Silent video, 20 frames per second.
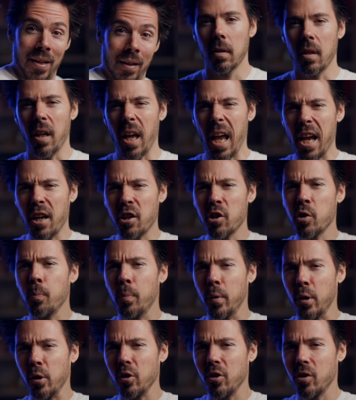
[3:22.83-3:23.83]
The
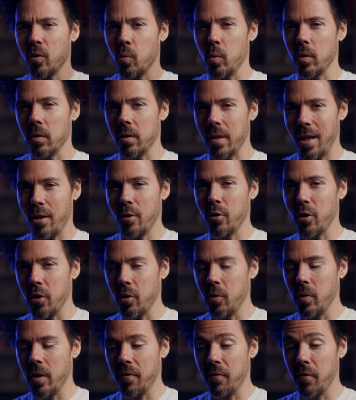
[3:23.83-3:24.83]
experts will tell
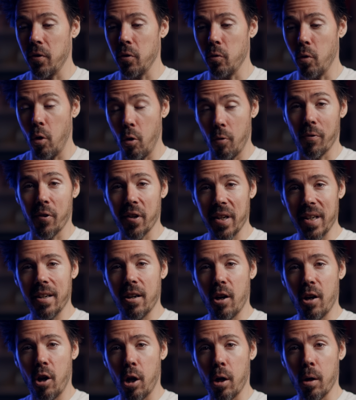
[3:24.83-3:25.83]
you if you overeat
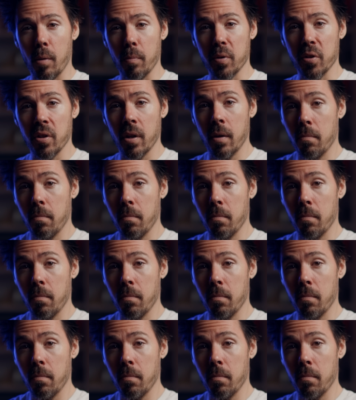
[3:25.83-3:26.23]
carbs,